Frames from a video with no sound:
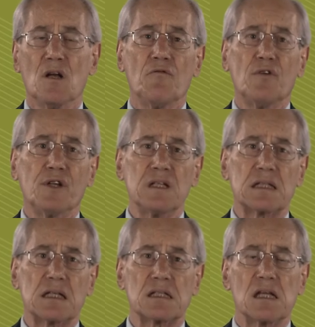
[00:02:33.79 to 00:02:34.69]
For
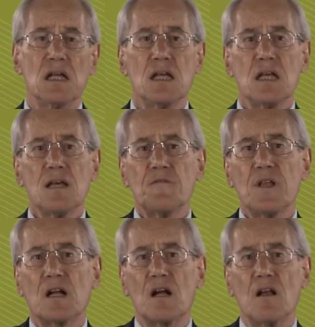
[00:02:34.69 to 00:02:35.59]
instance, if
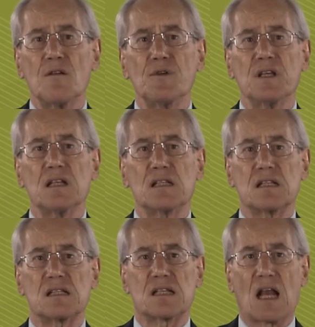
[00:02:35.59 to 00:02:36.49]
the economy is
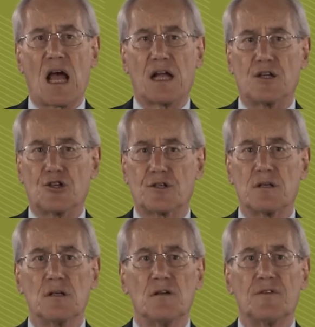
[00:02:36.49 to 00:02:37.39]
sluggish
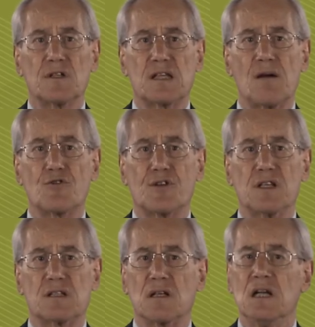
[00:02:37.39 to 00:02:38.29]
for some
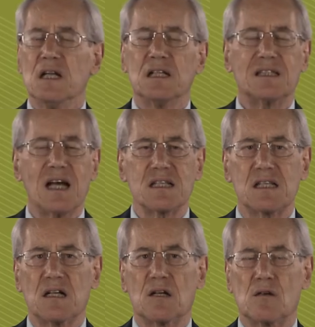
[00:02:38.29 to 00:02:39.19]
reason, it
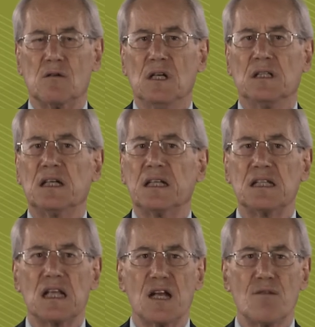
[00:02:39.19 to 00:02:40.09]
doesn't grow, there
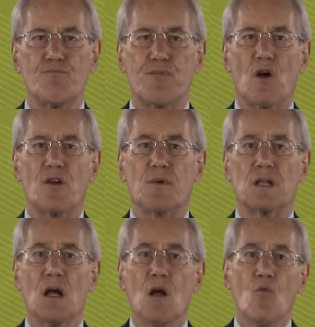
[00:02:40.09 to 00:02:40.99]
is unemployment,